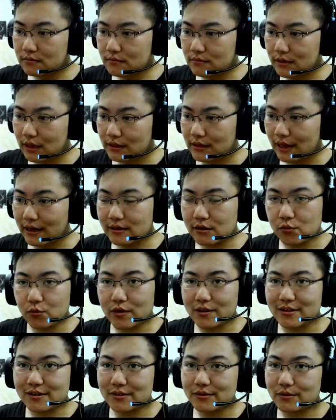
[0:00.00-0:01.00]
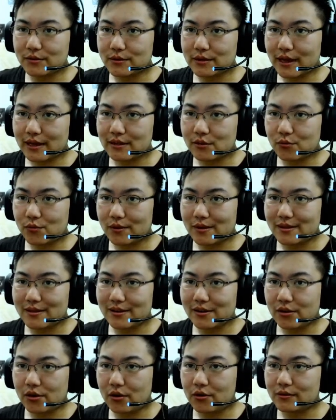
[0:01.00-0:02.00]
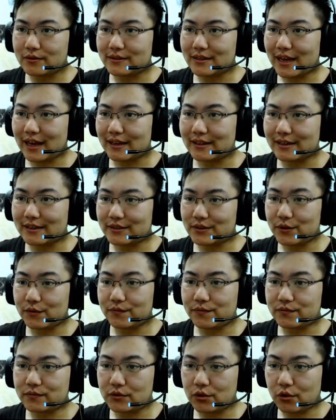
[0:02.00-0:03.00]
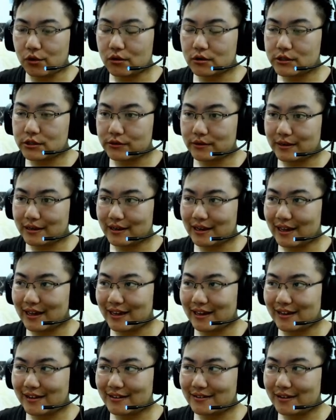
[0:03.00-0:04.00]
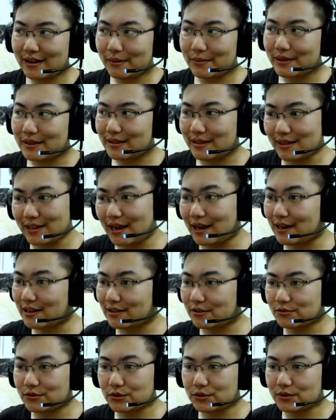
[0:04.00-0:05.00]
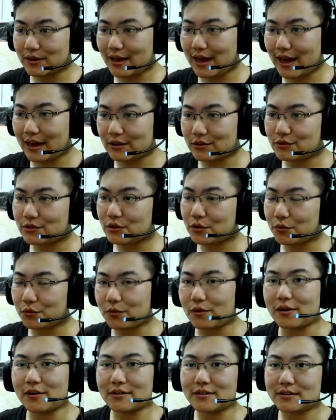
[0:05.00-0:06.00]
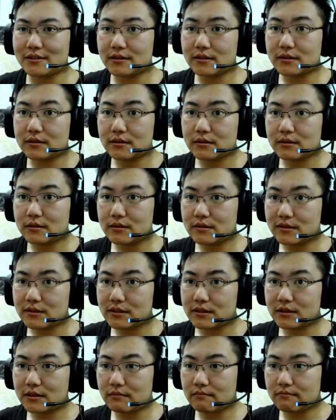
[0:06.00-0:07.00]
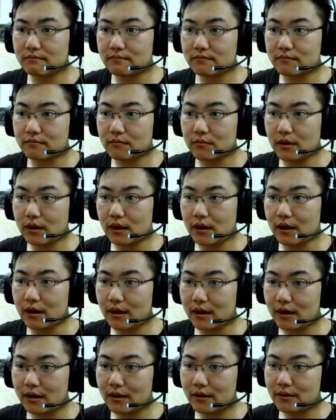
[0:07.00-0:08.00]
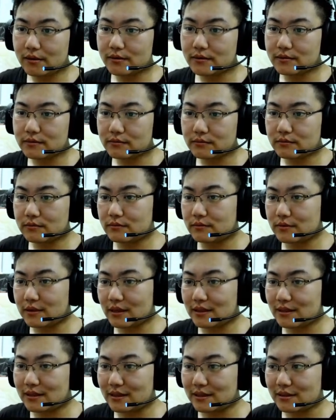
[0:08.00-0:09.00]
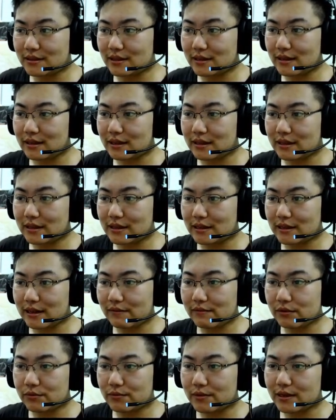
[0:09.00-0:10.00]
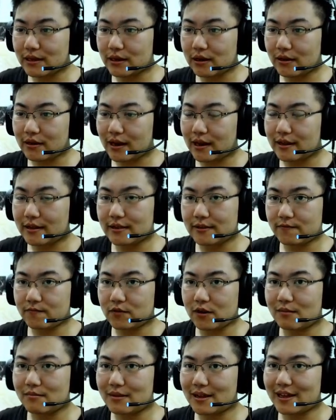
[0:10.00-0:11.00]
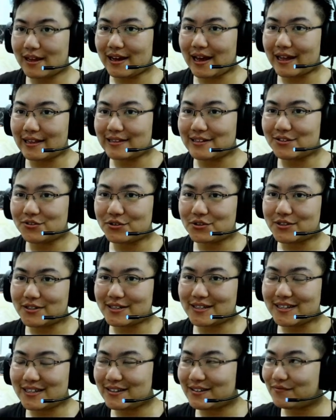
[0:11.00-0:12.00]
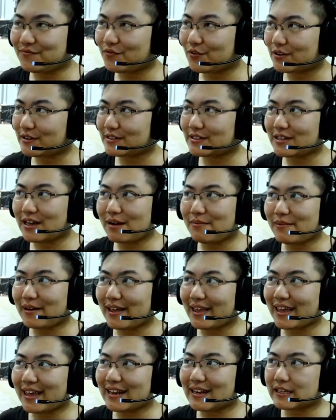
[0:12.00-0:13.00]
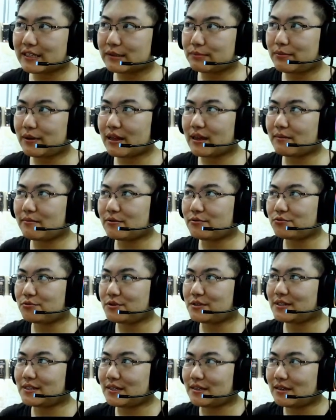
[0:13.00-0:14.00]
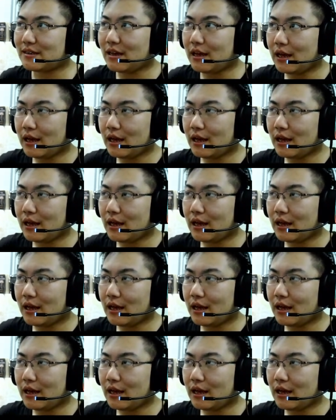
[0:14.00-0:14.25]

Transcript: and neither were their neither were their own tactics of torturing Leia. I mean, none of those actually worked. Uh, they, they, didn't they never really got anything from Leia until she for some inexplicable reason